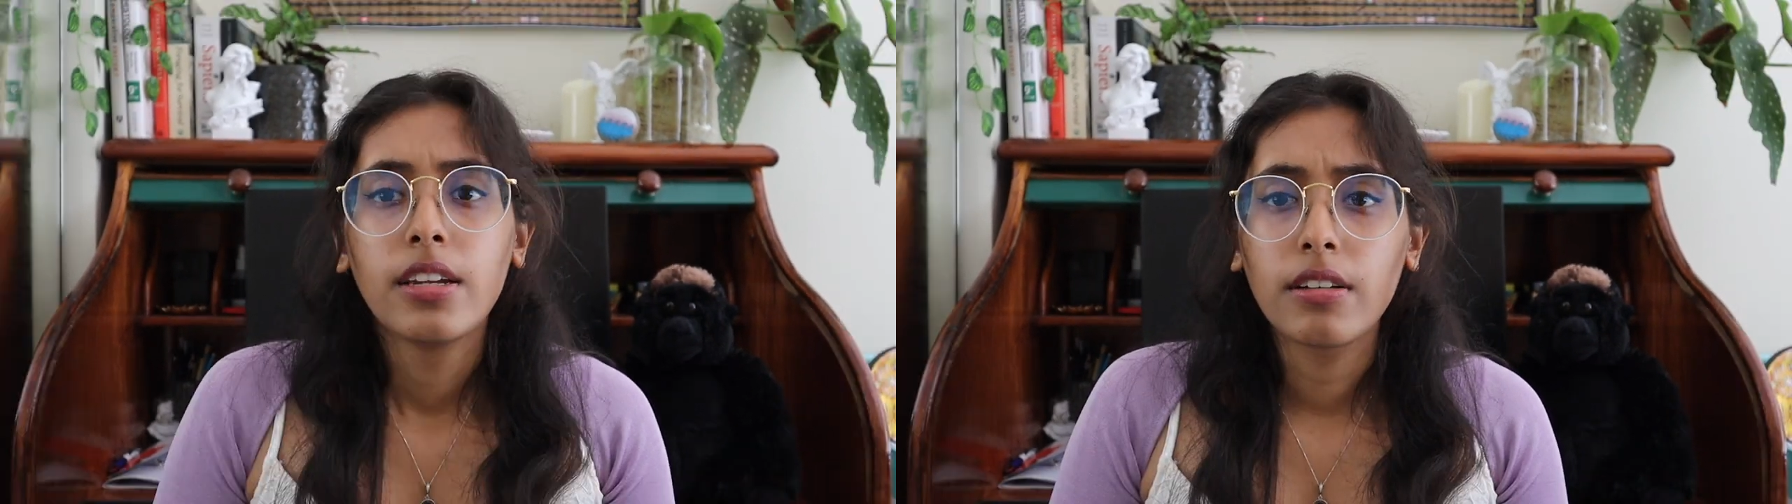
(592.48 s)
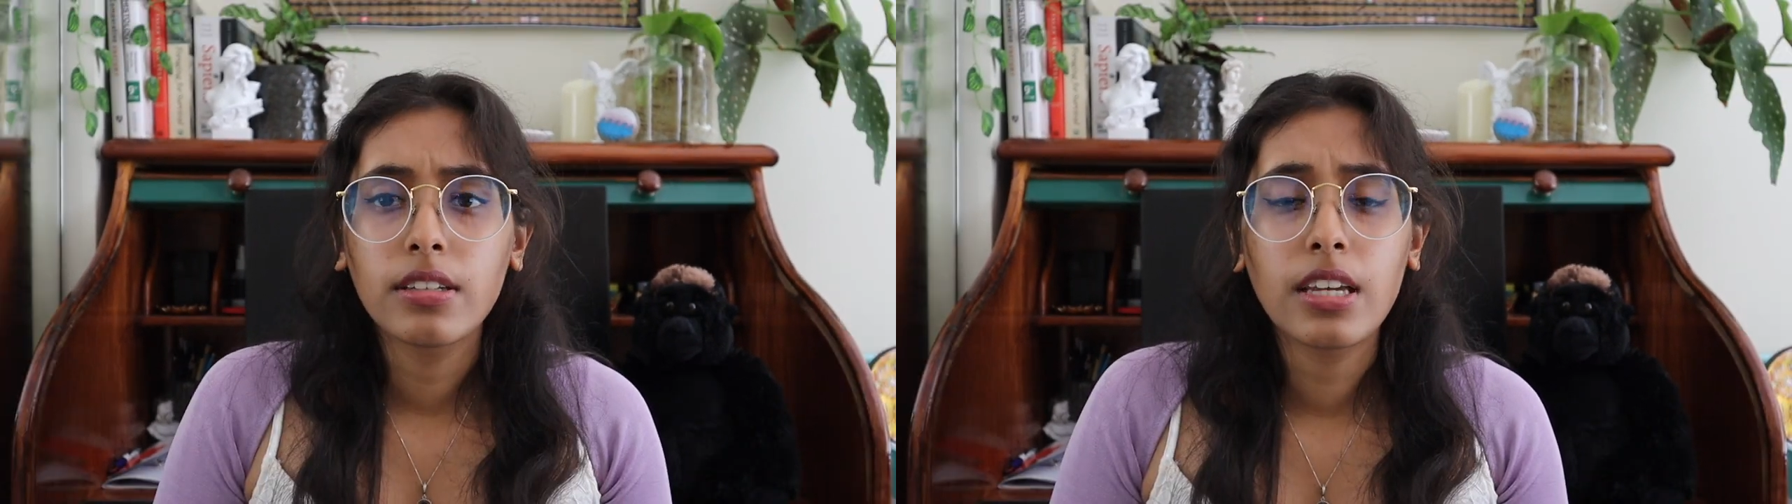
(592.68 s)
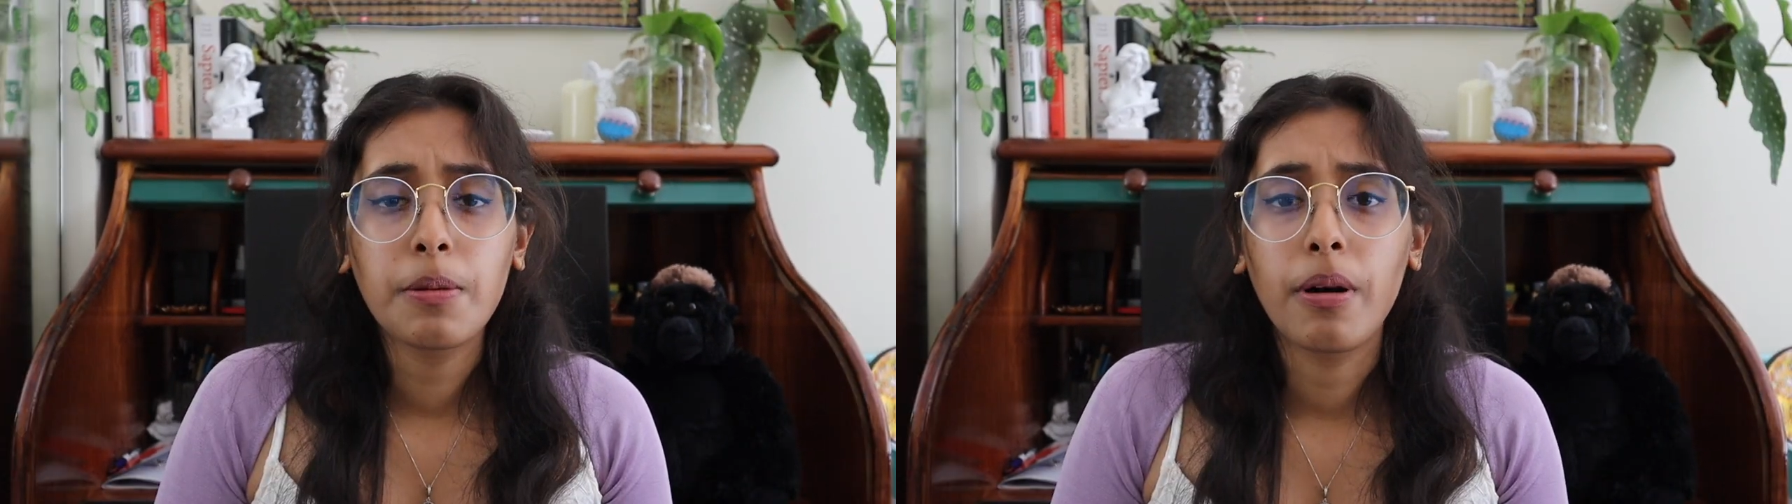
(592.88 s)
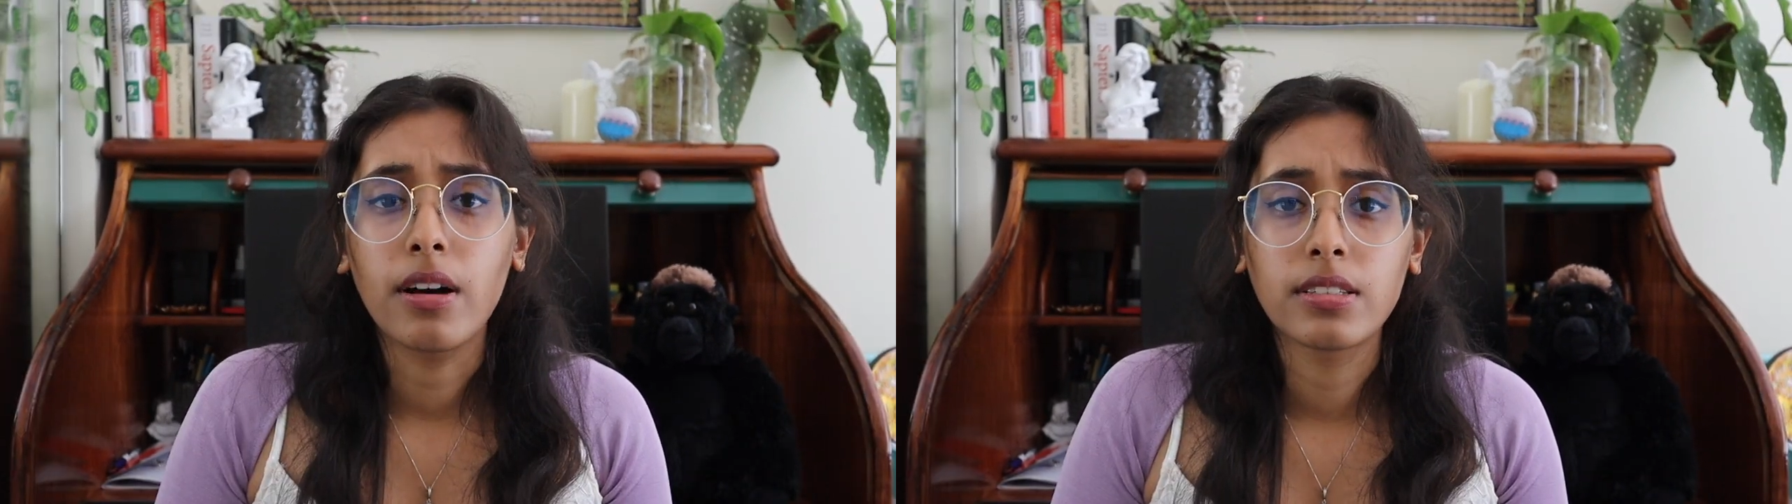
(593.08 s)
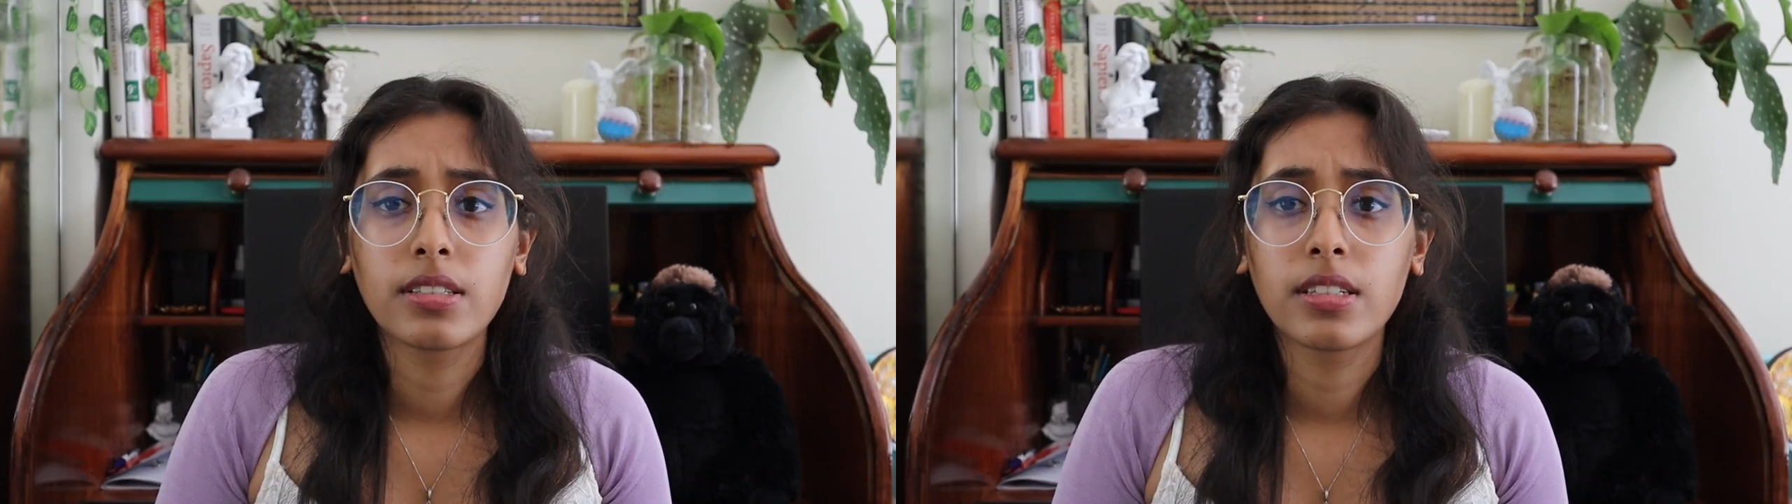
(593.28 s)
Now this
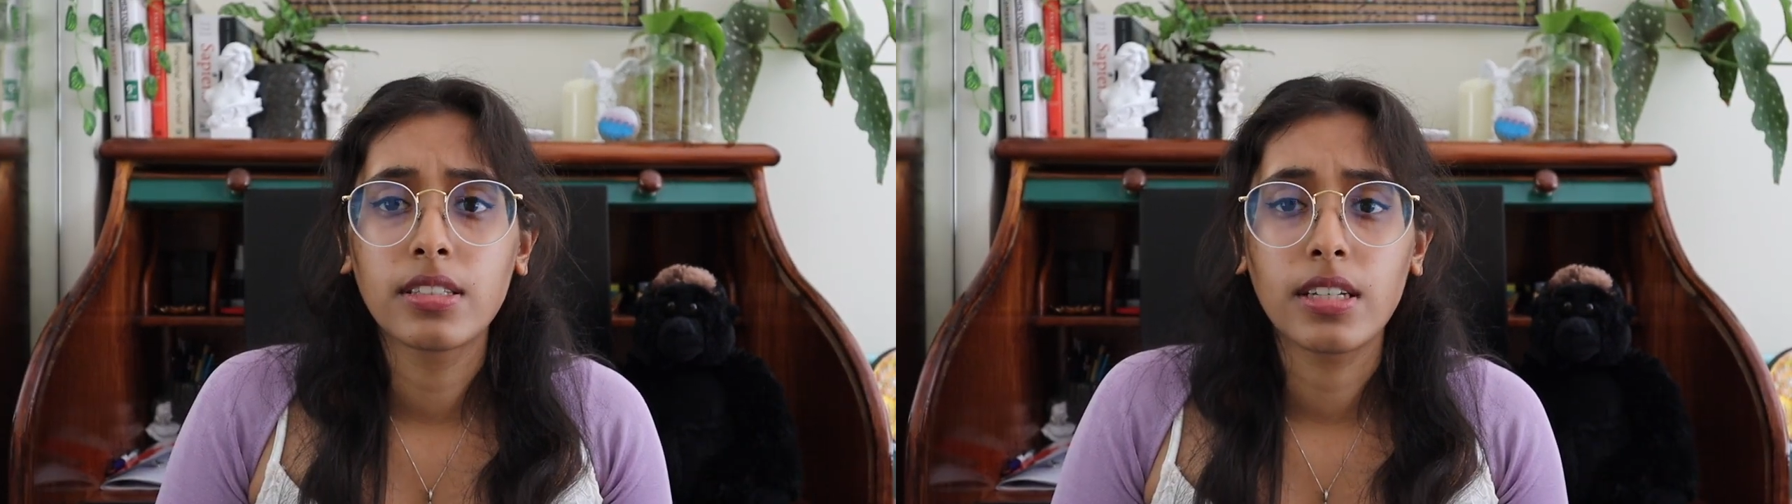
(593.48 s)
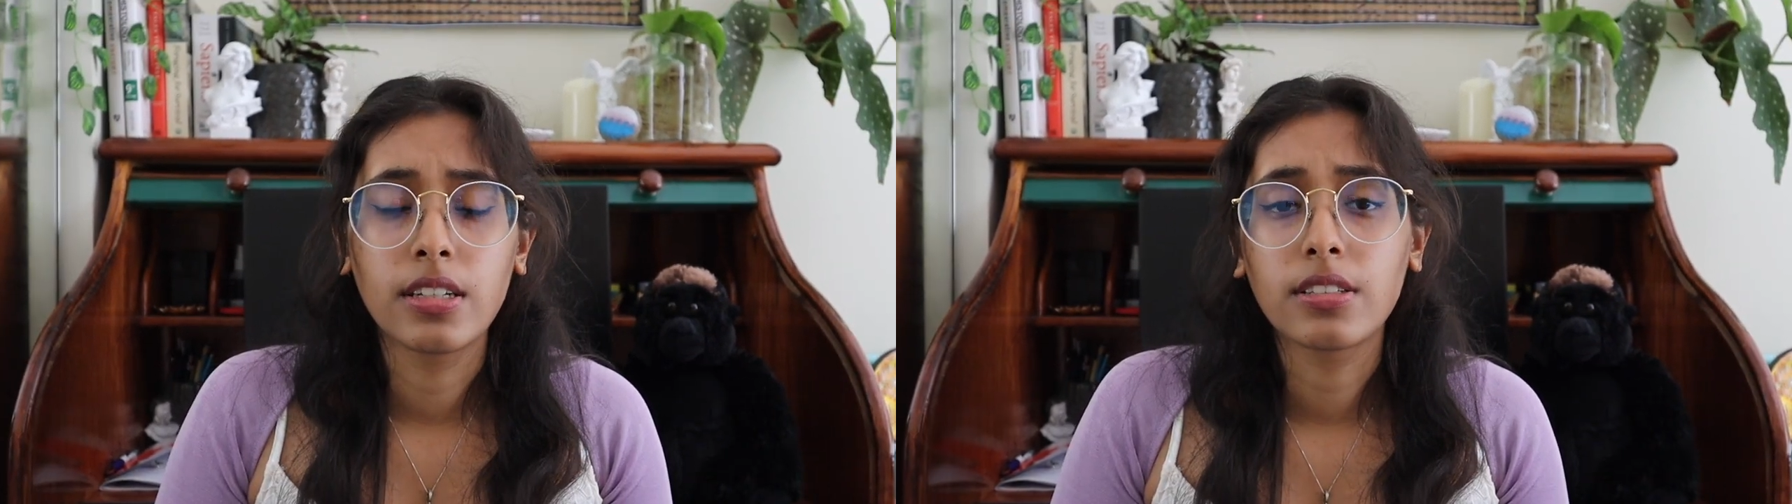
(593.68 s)
hypothesis and